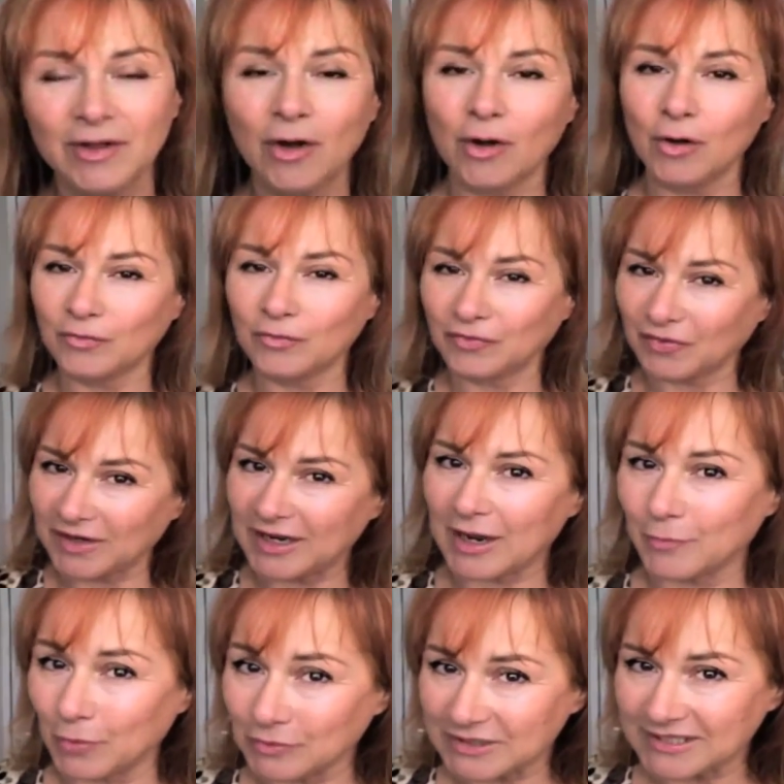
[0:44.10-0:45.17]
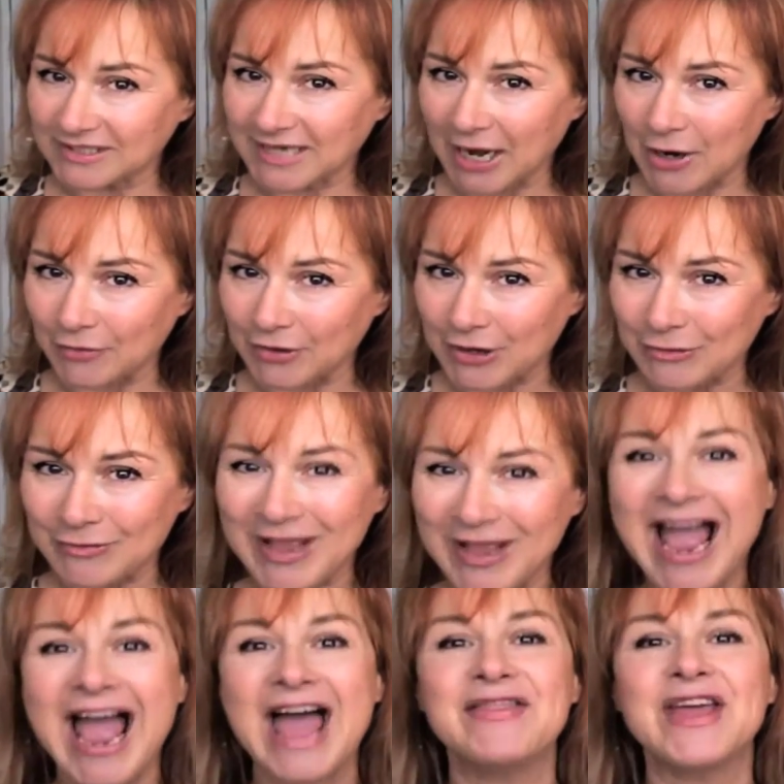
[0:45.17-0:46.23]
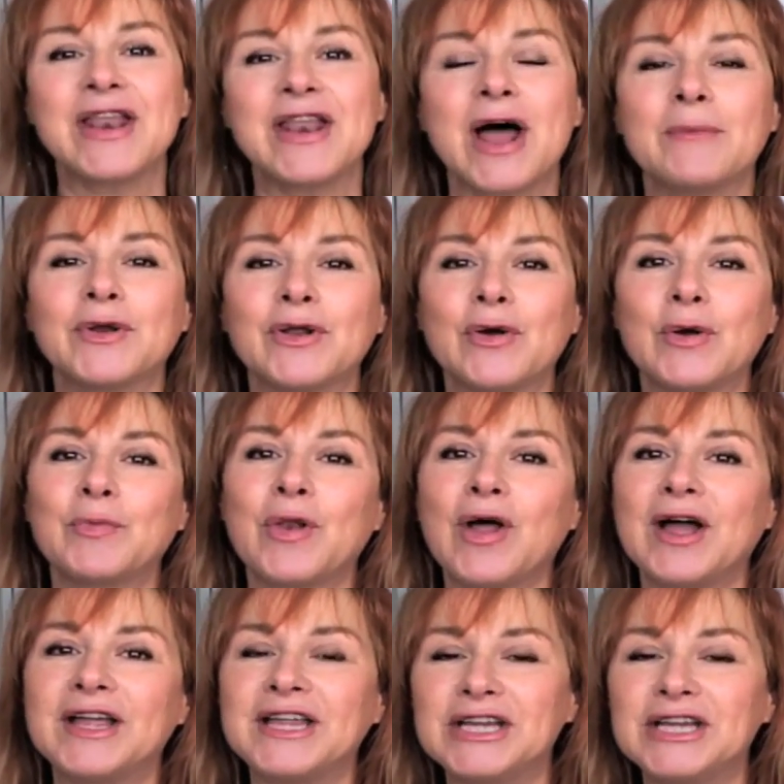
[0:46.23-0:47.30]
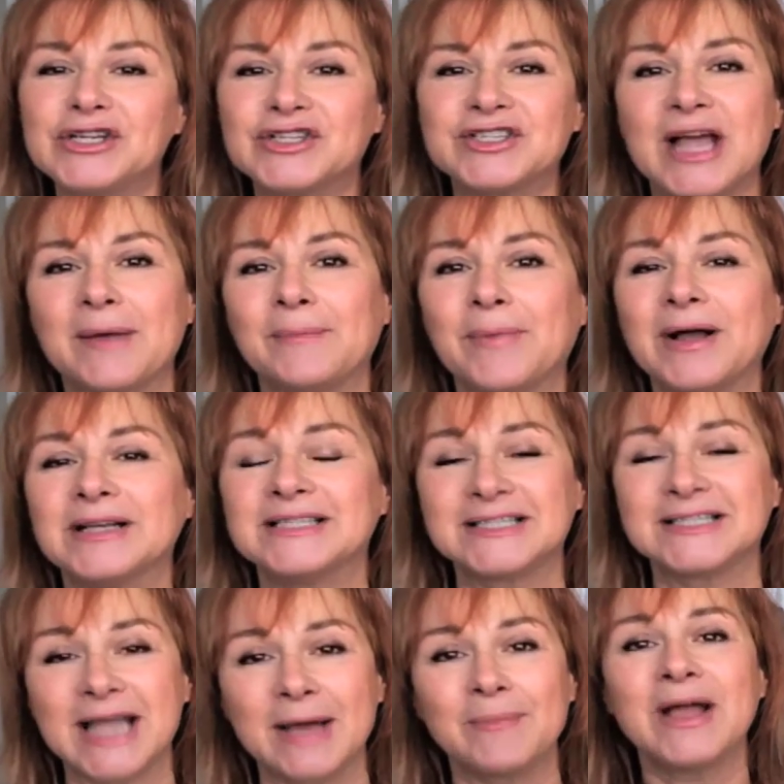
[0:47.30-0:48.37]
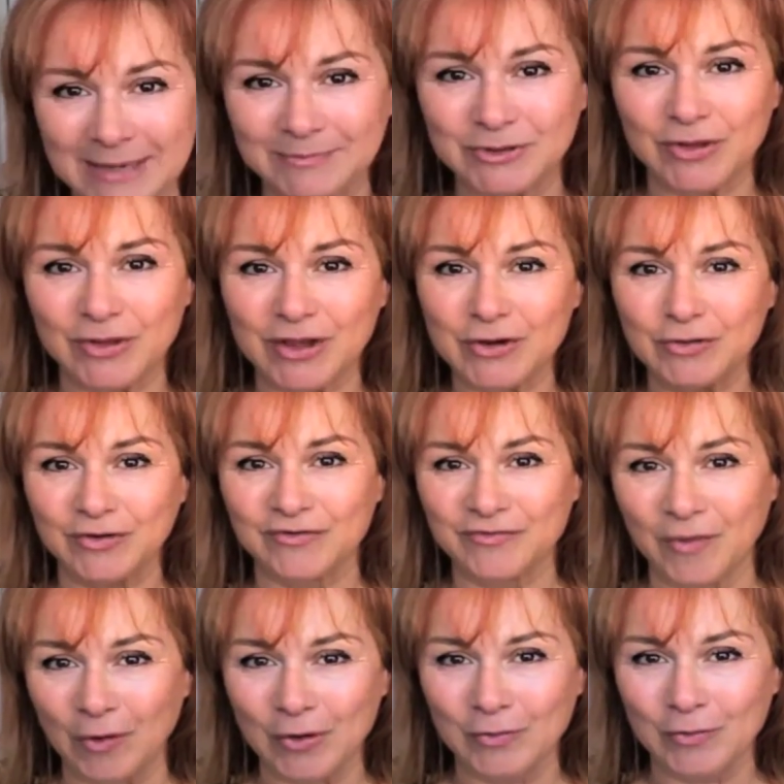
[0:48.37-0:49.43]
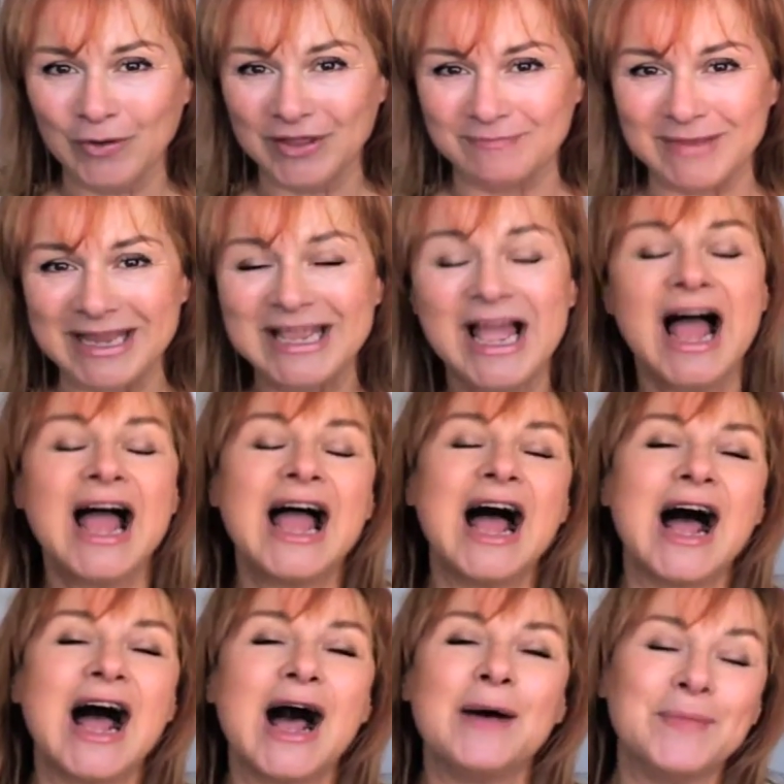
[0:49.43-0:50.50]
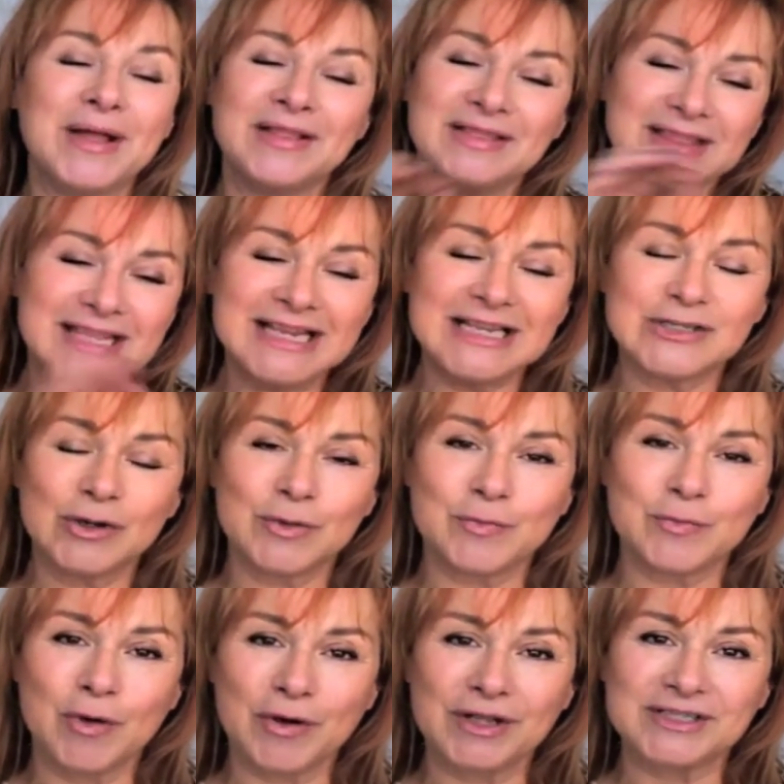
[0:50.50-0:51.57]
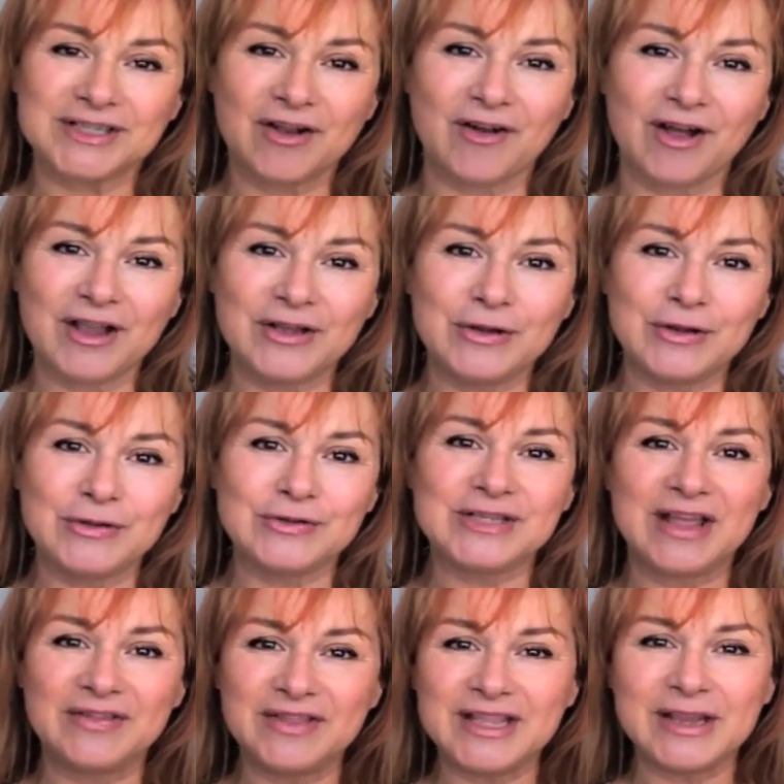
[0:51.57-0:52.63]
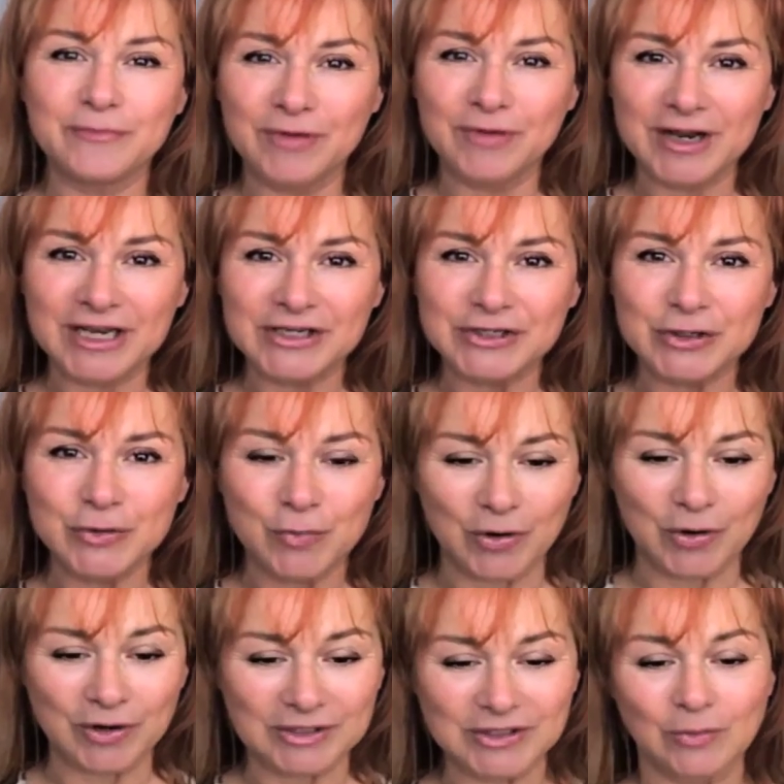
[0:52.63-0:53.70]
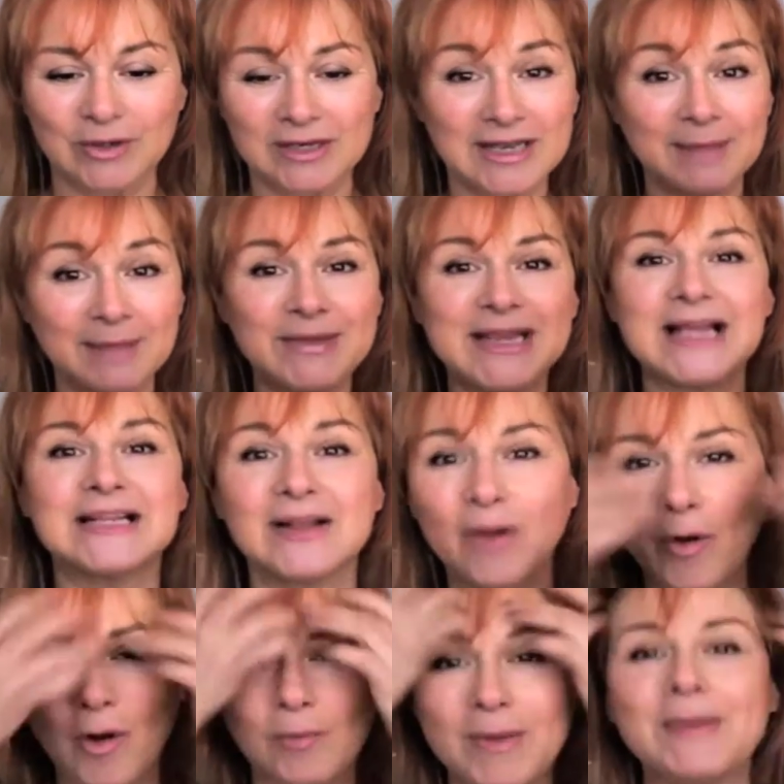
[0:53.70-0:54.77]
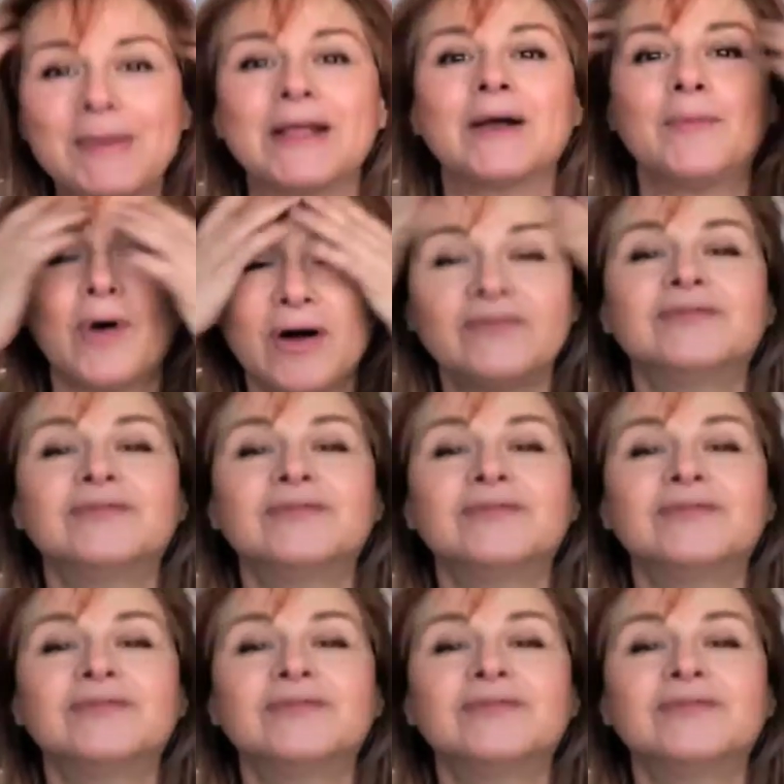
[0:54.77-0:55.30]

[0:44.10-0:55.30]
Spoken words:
Hopefully I won't scare you, and then I'm going to apply each step by step so that you can follow with me. These are the products that I use, and they really do work. So let me get all my makeup off.